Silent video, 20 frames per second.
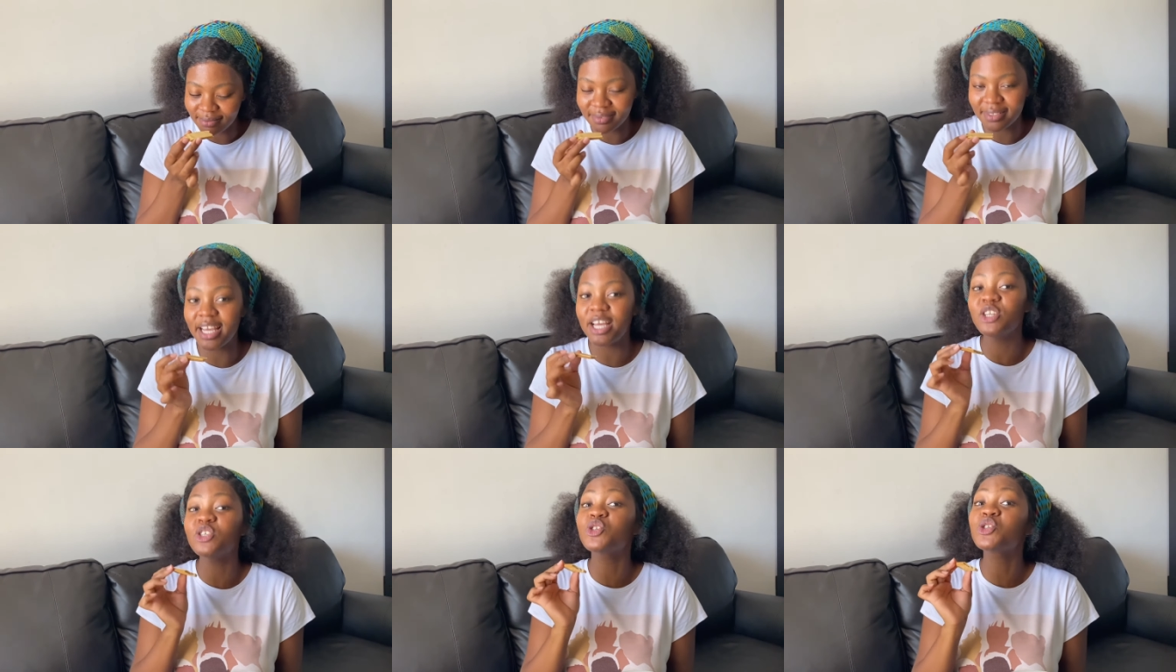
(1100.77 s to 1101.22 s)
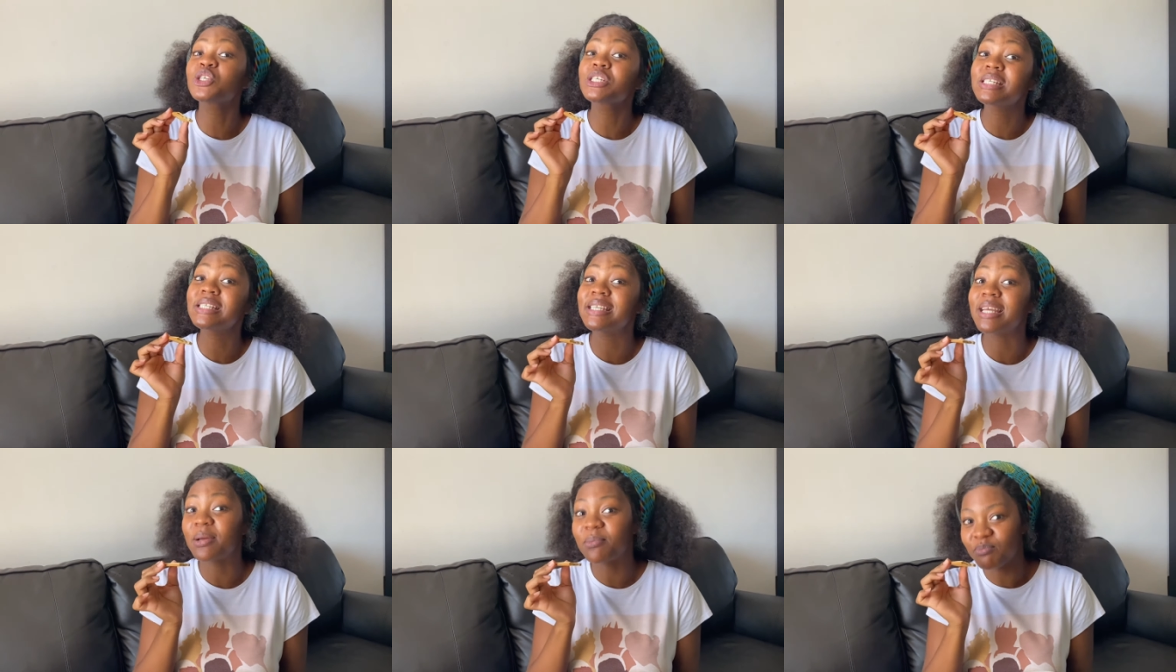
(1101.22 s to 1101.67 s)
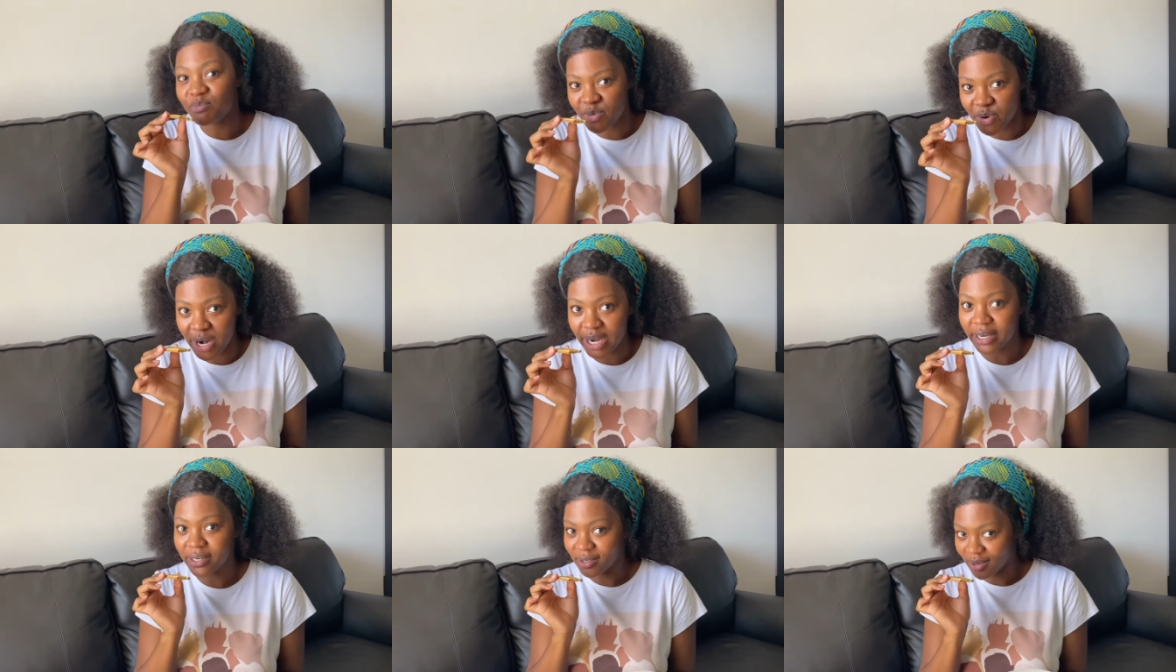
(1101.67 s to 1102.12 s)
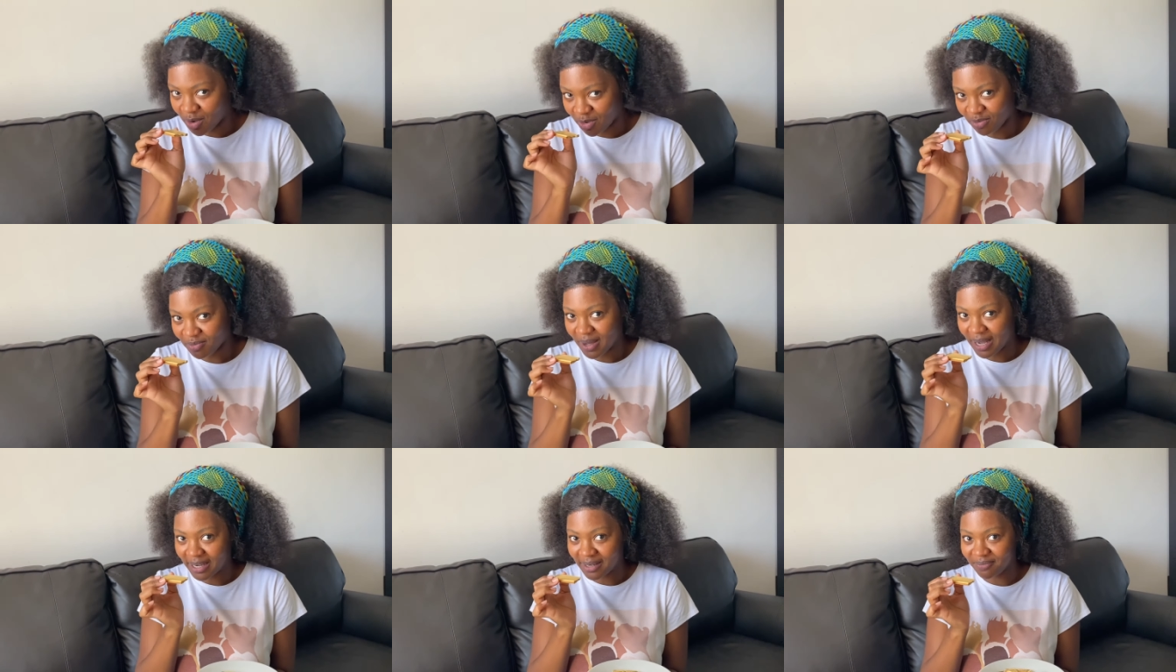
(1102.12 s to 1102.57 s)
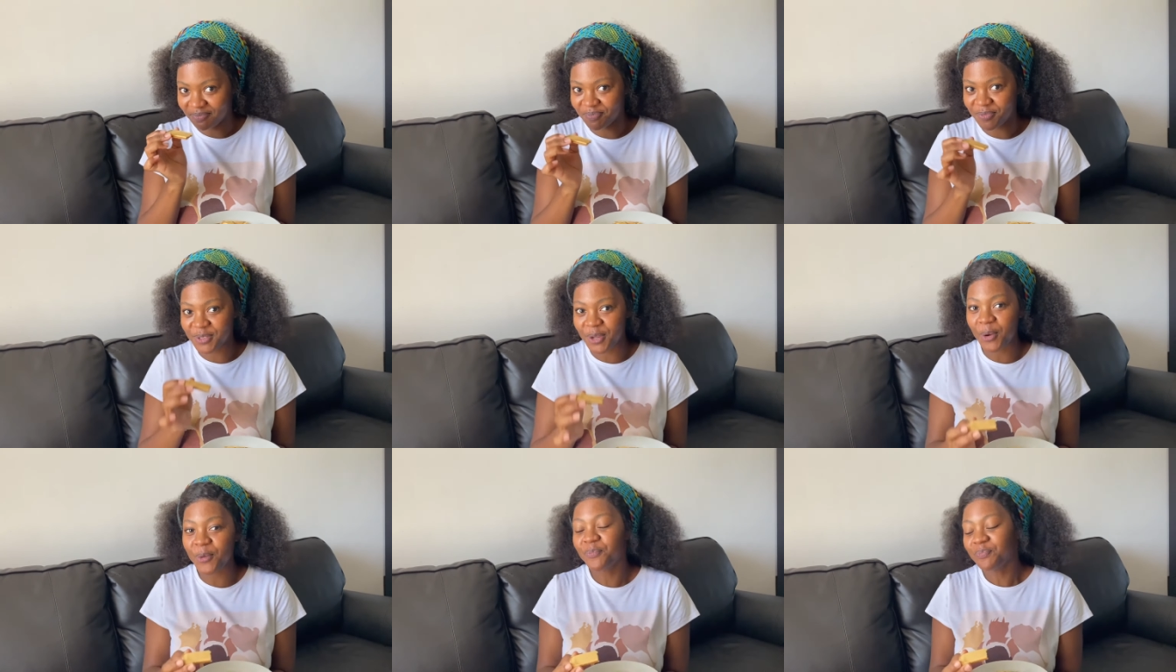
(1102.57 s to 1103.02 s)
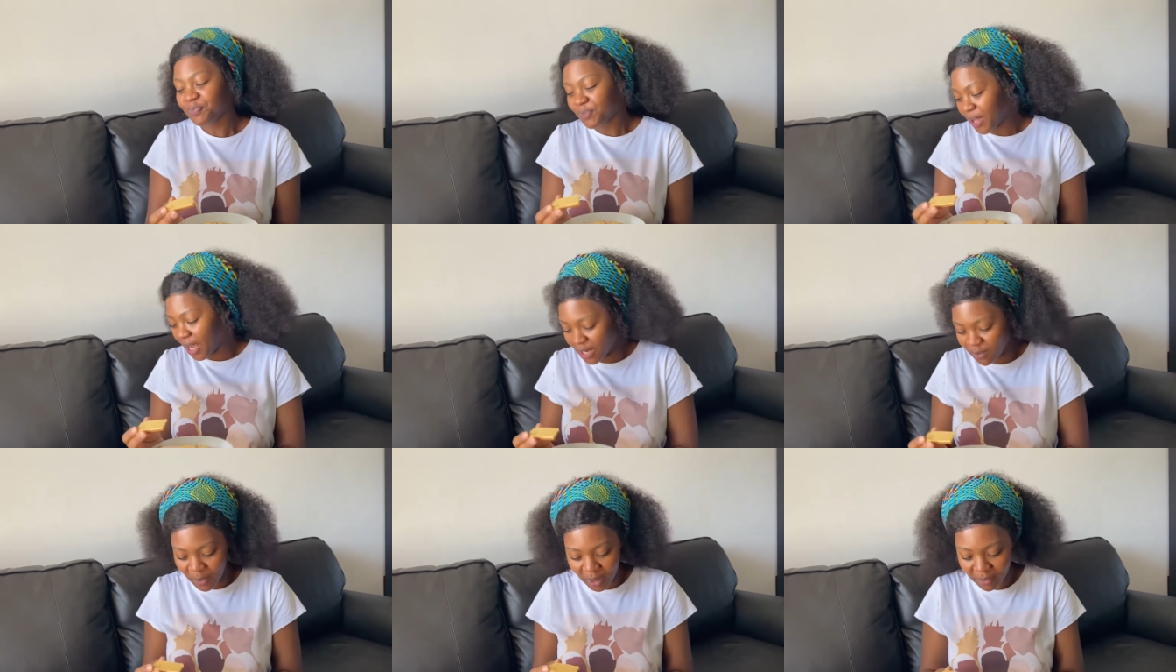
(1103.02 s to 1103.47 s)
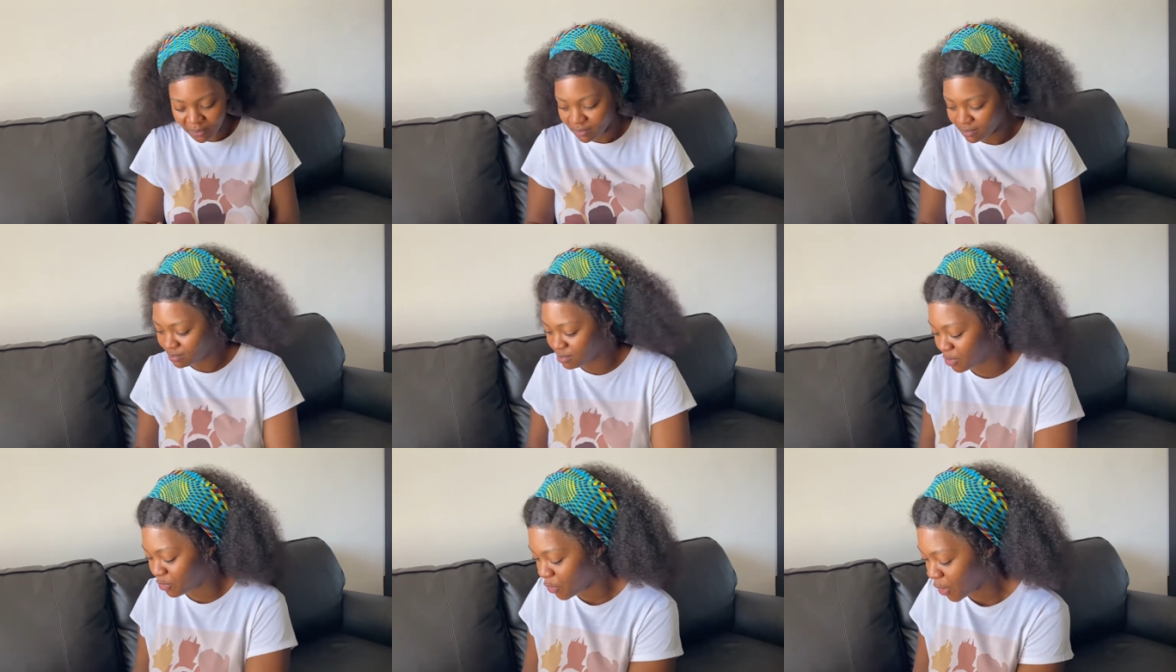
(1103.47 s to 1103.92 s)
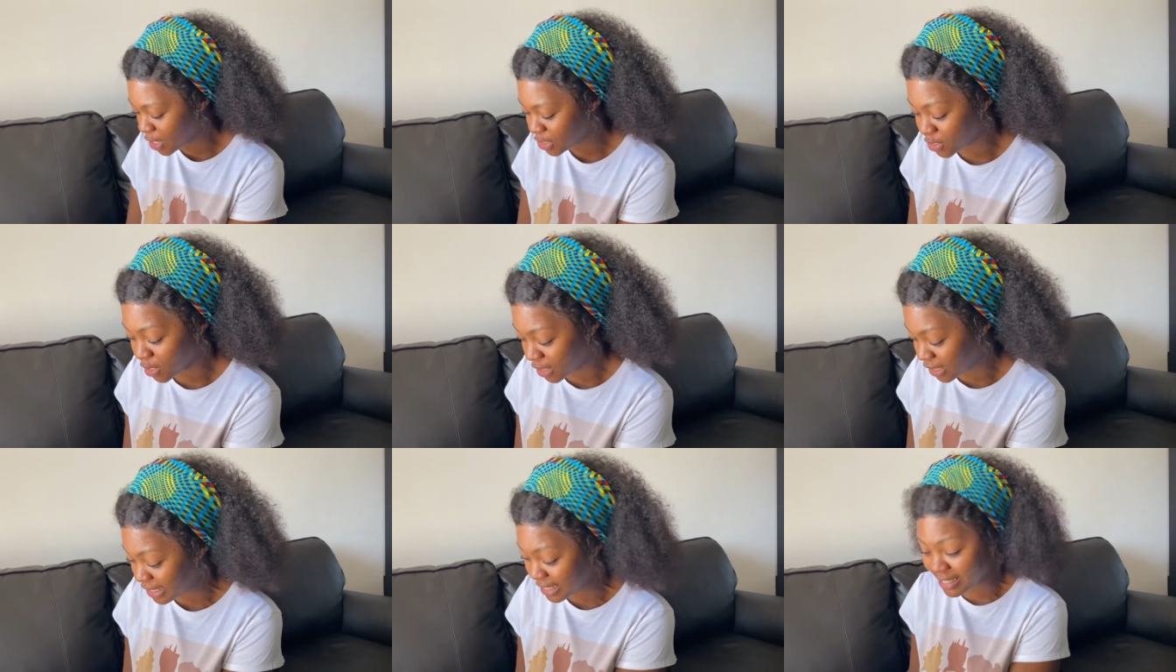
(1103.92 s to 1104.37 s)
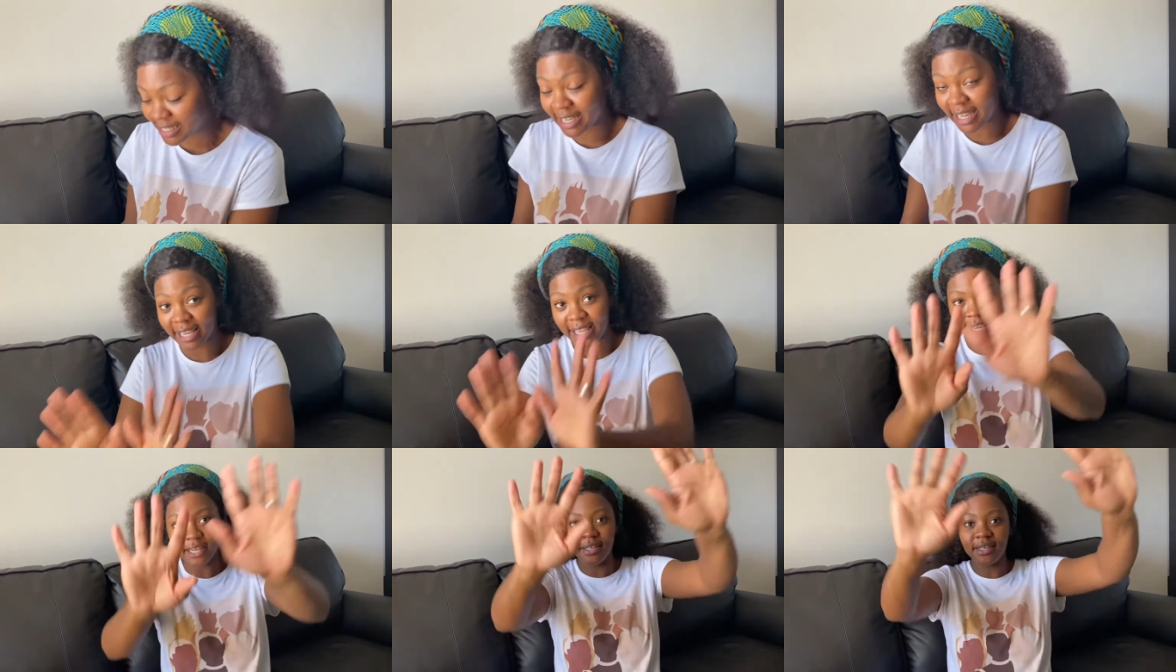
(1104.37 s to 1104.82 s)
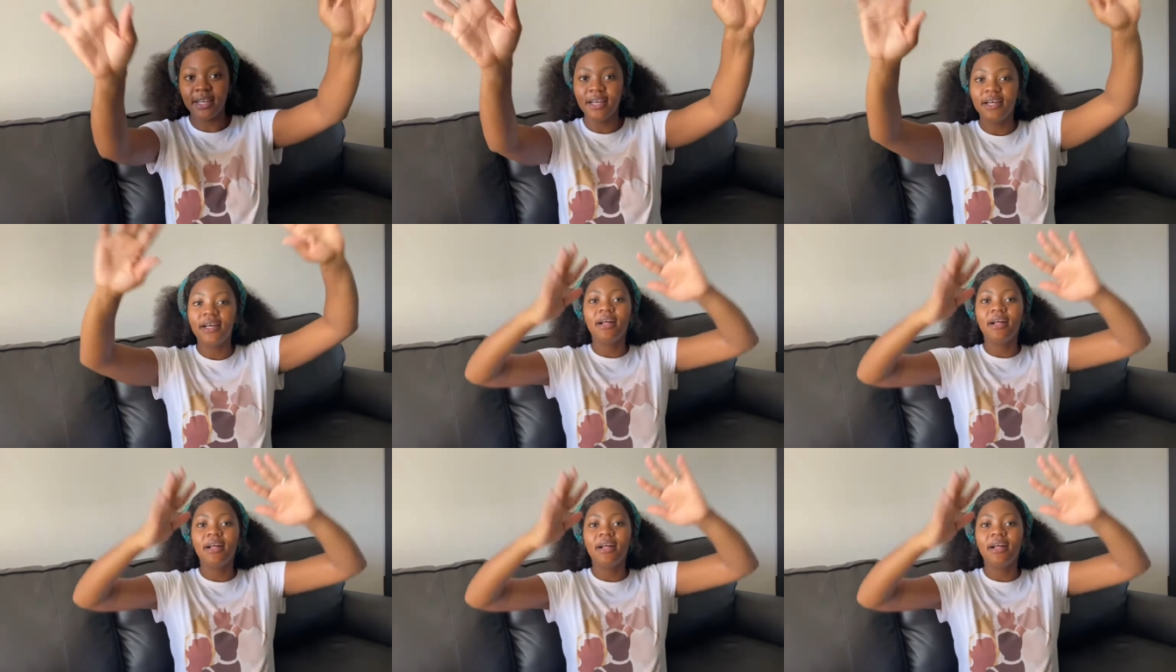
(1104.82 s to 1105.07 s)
interesting brain of mine. So anyway, before I start eating again,